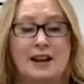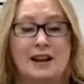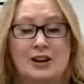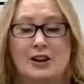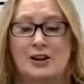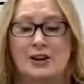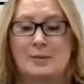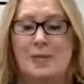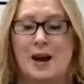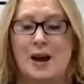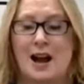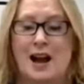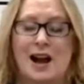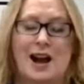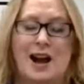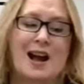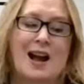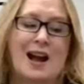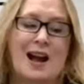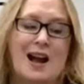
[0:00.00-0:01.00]

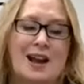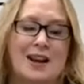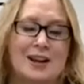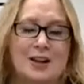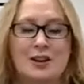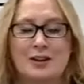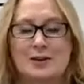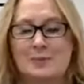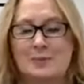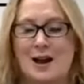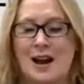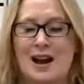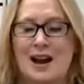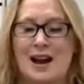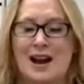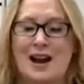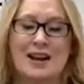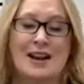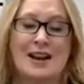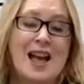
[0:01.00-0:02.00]
Goodbye,
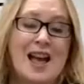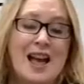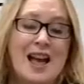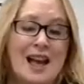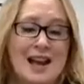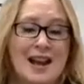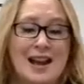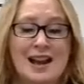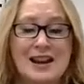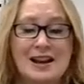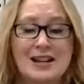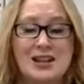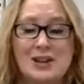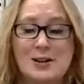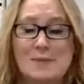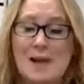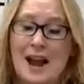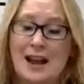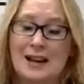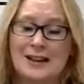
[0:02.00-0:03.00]
goodbye. Ain't
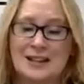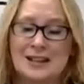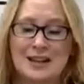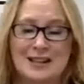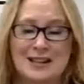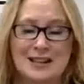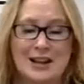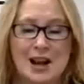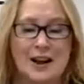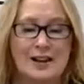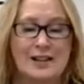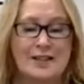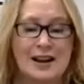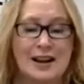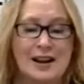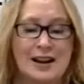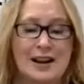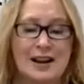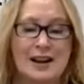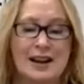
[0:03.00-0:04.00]
you mighty
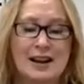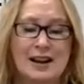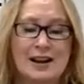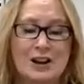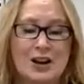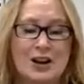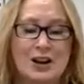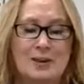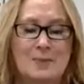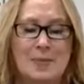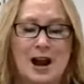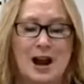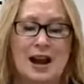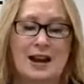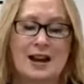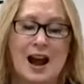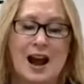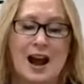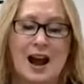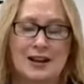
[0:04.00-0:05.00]
sorry?
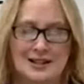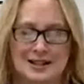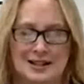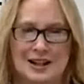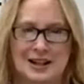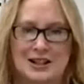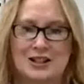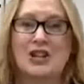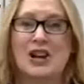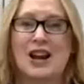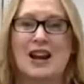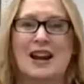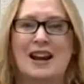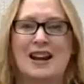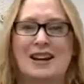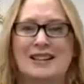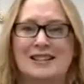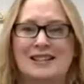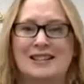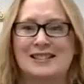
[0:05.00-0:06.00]
Goodbye, Liza
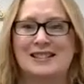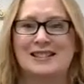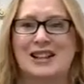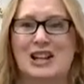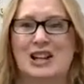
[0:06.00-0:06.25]
Jane.